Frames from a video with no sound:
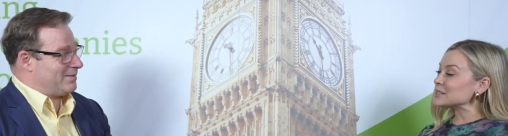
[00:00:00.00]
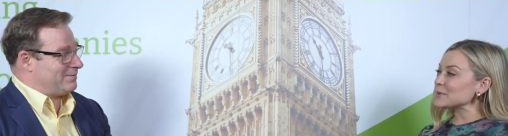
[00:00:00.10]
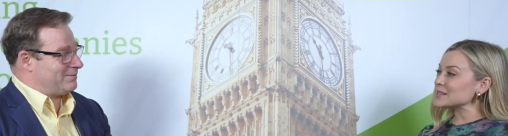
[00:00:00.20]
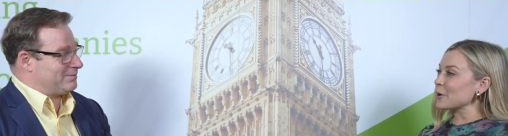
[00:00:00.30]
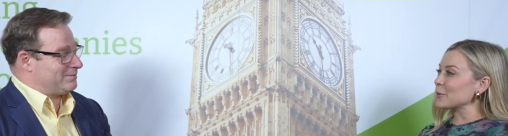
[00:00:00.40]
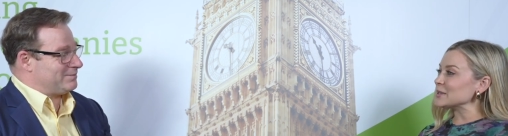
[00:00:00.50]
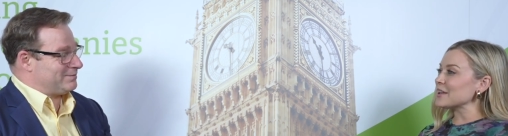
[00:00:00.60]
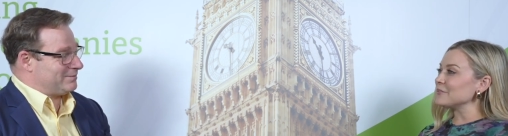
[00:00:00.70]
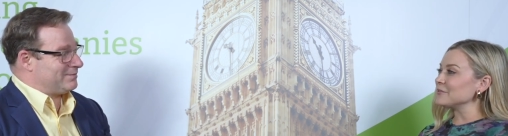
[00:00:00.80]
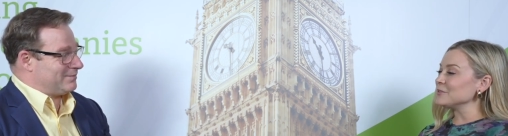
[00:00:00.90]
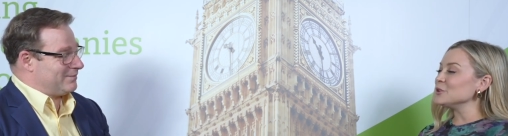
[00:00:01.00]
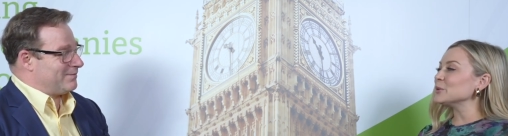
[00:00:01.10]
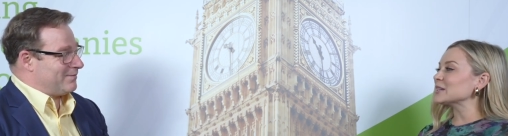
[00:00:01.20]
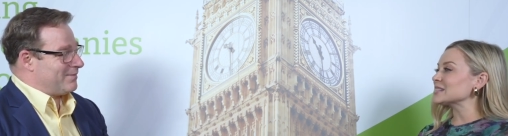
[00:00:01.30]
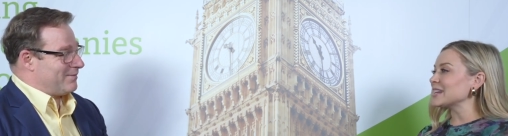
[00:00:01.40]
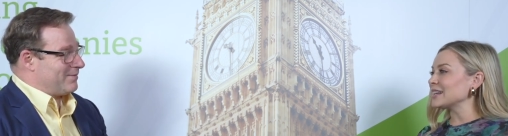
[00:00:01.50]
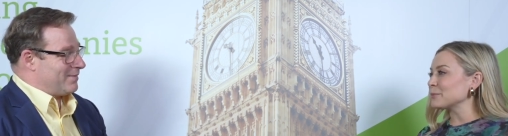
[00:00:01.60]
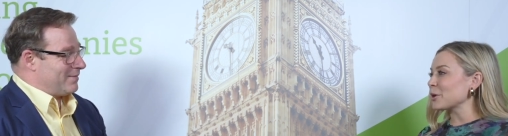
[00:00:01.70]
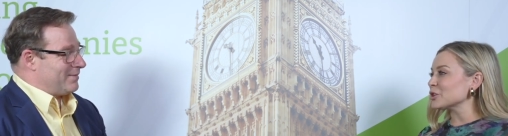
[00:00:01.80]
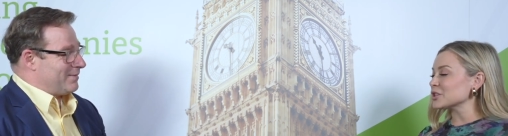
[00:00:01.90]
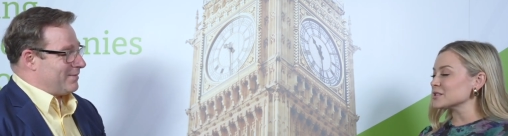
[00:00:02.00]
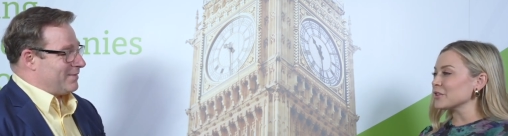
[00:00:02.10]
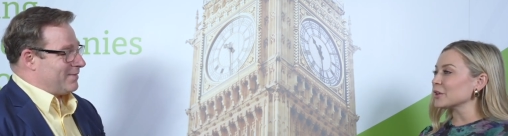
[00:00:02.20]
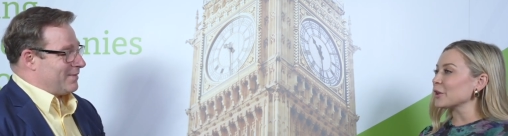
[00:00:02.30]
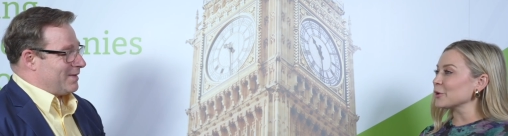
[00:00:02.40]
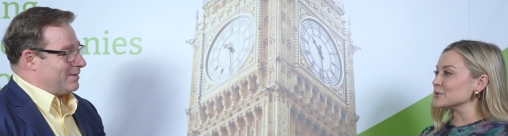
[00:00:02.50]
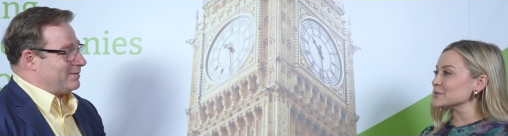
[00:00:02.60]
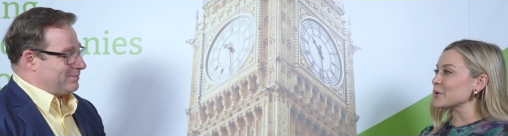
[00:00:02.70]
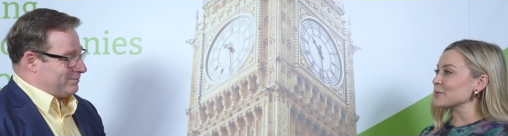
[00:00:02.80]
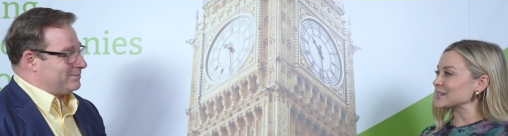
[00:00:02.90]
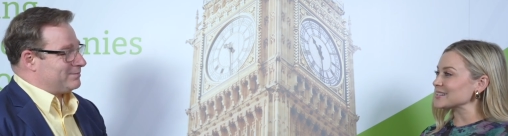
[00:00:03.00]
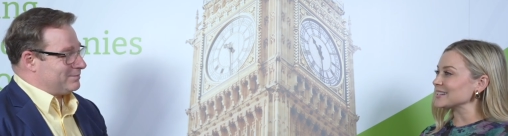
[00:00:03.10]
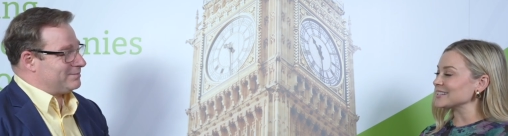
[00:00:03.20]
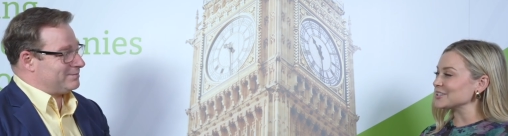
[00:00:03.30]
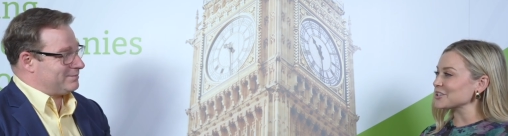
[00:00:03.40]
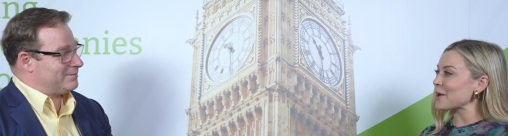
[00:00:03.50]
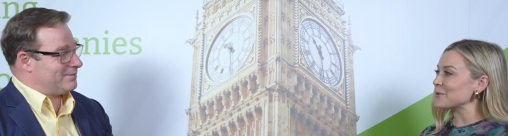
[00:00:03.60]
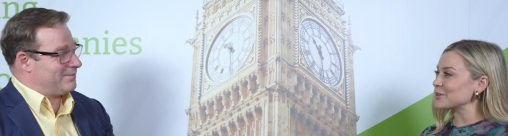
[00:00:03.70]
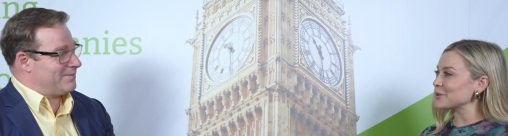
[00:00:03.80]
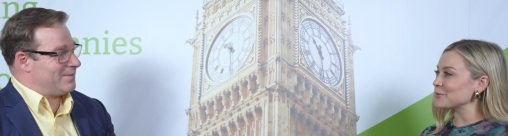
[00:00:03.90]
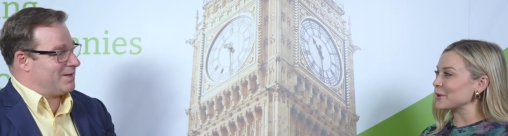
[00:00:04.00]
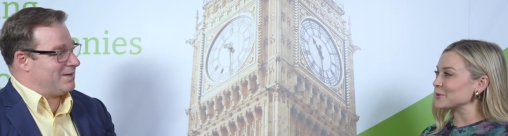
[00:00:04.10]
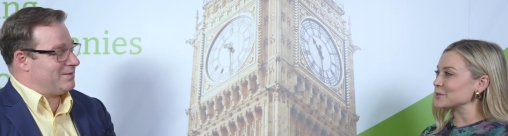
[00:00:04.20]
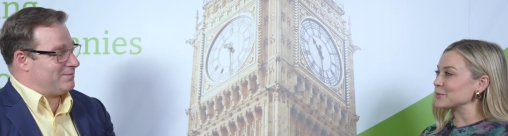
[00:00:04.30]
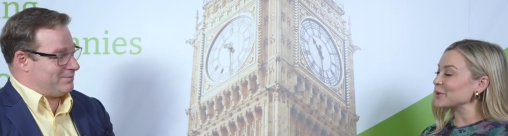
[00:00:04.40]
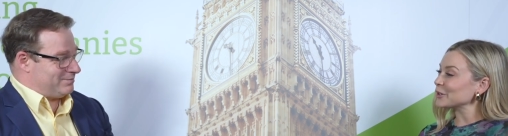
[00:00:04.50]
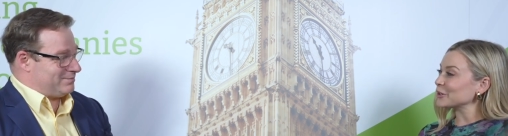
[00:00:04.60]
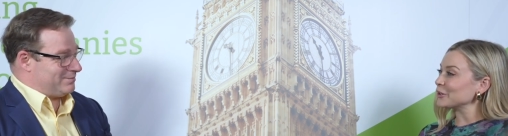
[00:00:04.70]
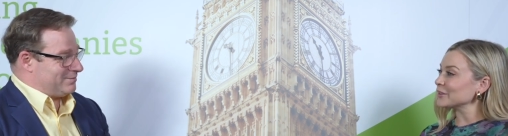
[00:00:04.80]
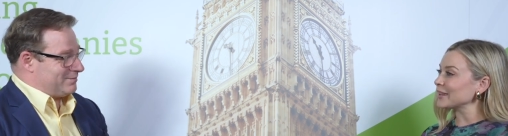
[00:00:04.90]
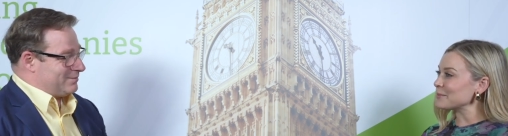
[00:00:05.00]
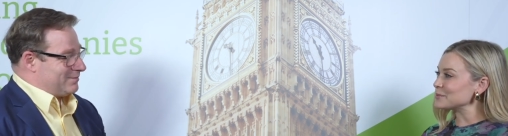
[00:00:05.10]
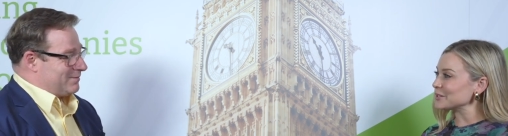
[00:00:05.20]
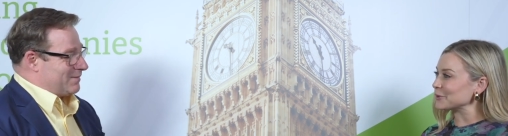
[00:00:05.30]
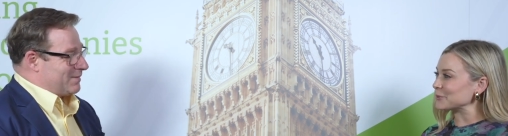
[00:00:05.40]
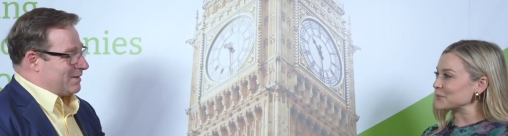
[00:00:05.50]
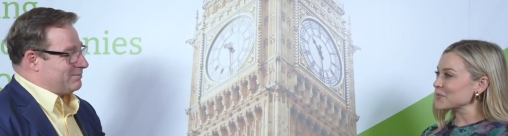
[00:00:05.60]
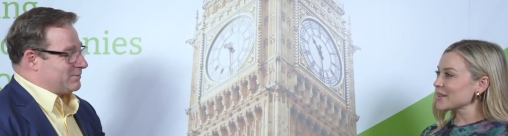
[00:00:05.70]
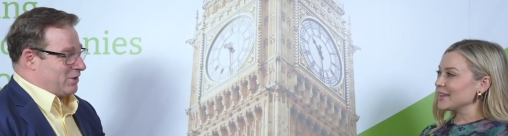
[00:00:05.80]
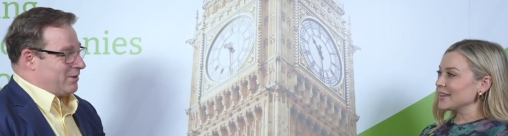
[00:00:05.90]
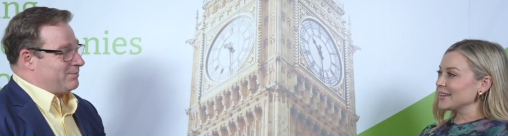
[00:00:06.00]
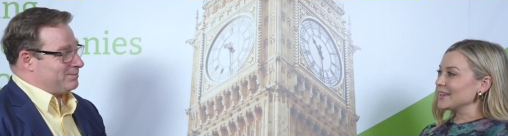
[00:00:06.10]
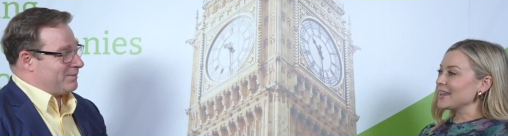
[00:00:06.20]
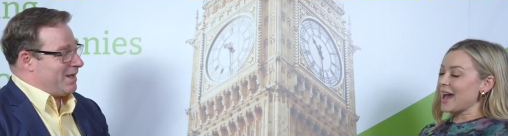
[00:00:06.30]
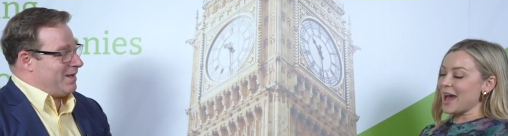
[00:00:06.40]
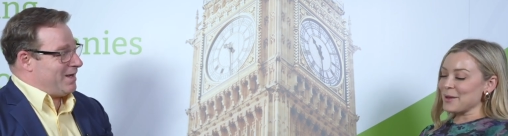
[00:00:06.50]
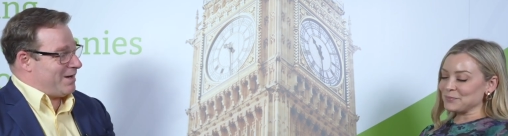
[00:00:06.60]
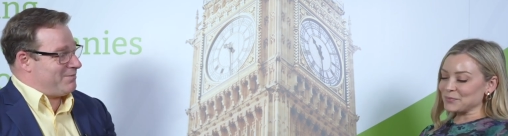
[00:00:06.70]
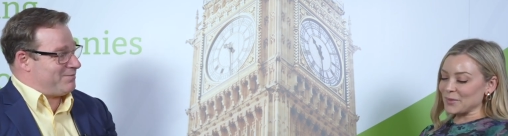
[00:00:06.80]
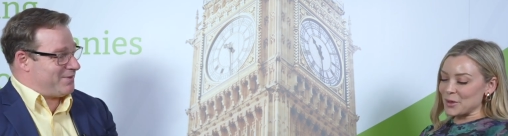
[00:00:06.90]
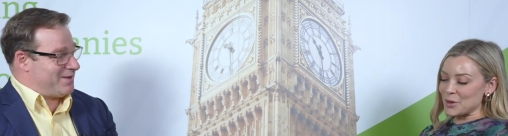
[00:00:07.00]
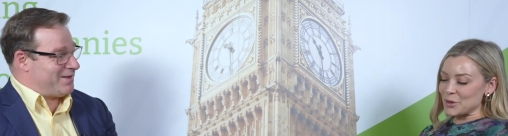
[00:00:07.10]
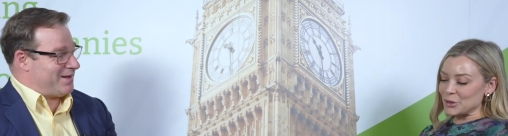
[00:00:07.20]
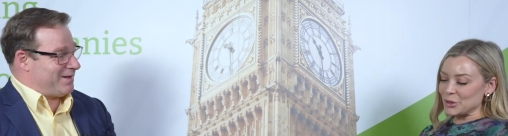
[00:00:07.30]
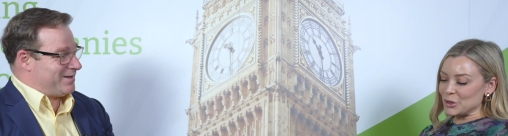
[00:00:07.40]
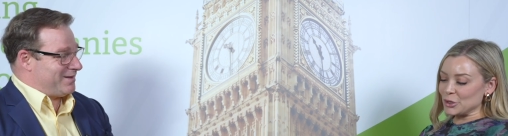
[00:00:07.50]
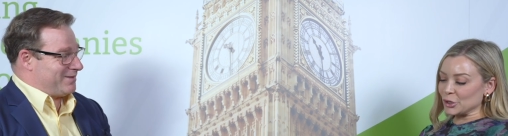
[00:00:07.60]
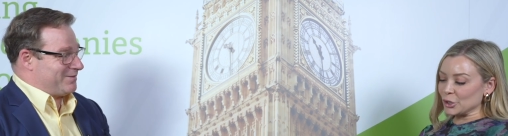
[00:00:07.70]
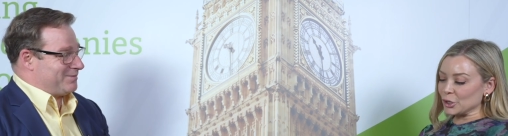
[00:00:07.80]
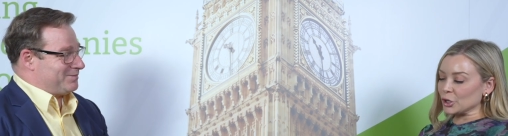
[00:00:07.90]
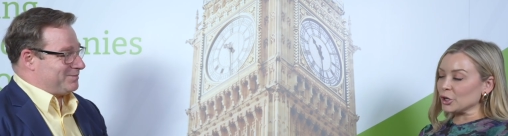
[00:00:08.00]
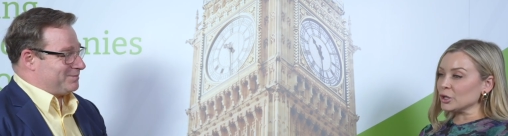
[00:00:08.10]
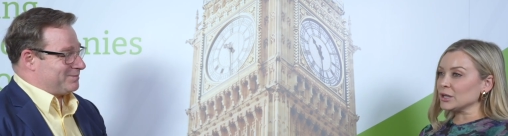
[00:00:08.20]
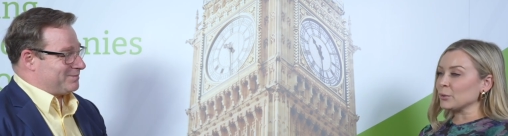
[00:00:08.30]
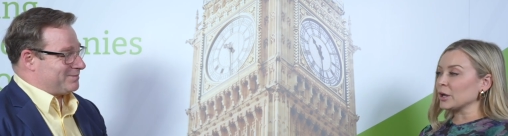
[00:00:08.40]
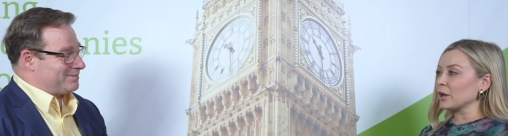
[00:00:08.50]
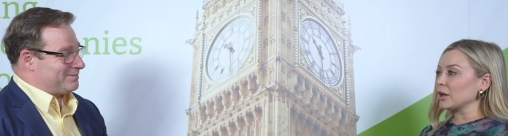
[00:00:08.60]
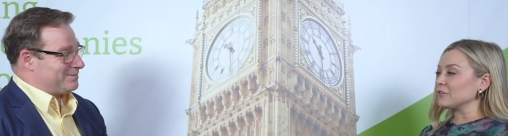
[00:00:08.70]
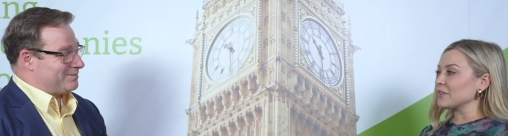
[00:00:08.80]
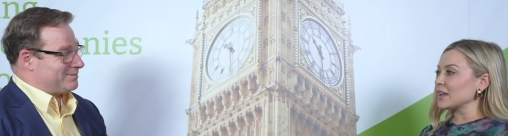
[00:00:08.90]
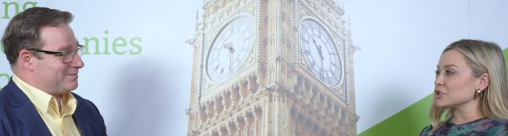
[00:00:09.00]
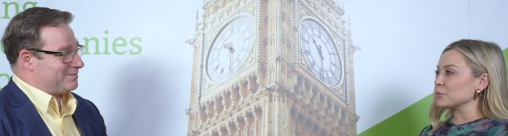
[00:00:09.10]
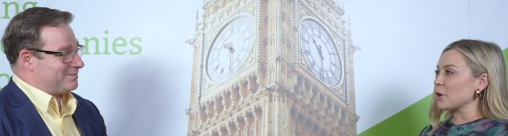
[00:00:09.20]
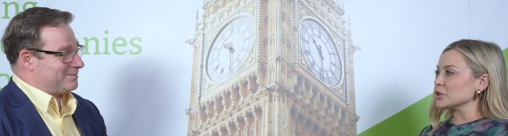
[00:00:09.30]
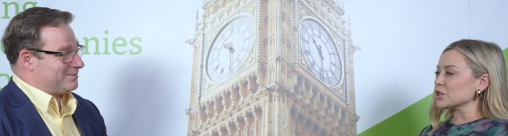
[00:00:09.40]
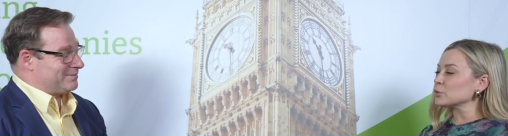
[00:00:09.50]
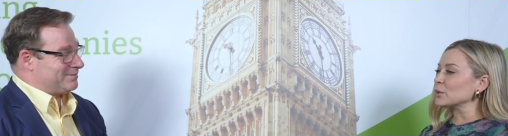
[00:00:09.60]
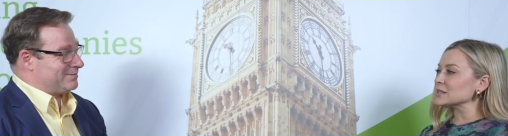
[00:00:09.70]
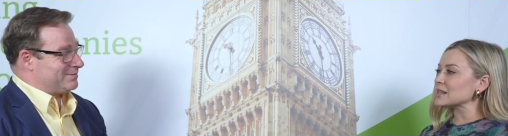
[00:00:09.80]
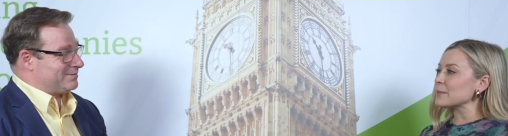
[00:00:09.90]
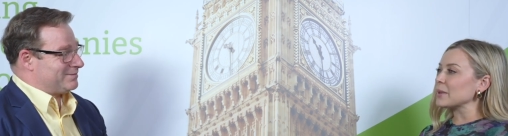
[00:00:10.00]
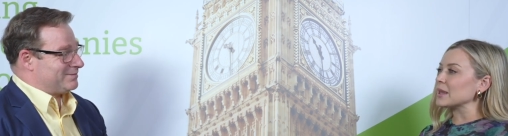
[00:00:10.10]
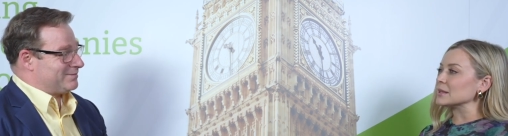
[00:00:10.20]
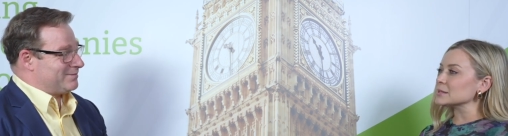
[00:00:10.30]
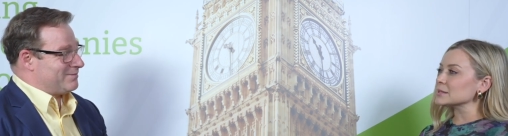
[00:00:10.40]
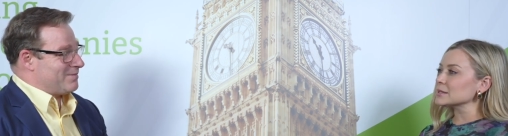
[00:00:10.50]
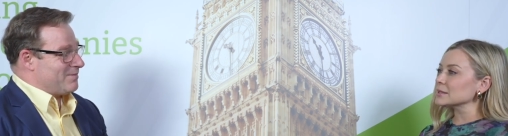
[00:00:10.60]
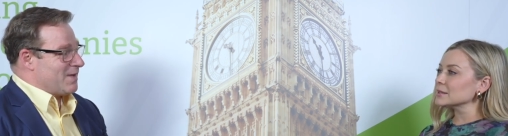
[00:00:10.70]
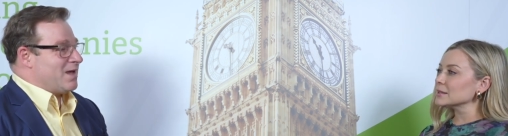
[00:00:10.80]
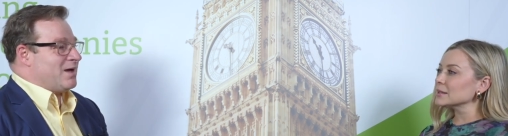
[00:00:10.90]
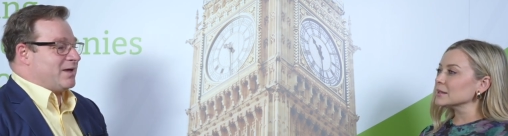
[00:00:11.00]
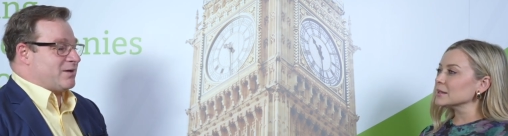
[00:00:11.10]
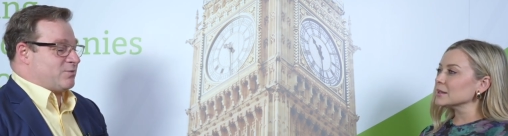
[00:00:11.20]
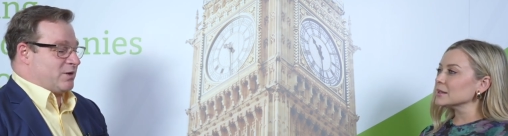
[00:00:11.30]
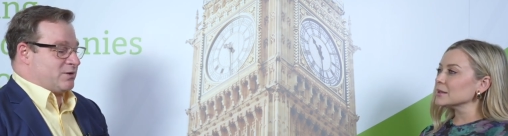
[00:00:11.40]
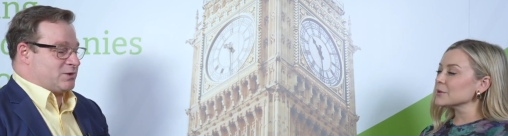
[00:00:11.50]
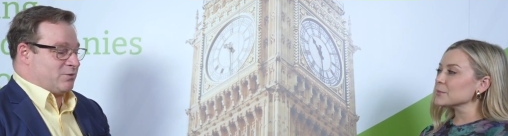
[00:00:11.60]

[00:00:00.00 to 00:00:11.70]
Speaker 1: busy, always have new exciting projects on the go. So I'm excited to chat with you about what you're currently up to.
Speaker 2: Sure.
Speaker 1: Um, you're currently working on a flagship project. Where is that based?
Speaker 2: Yeah, we're, so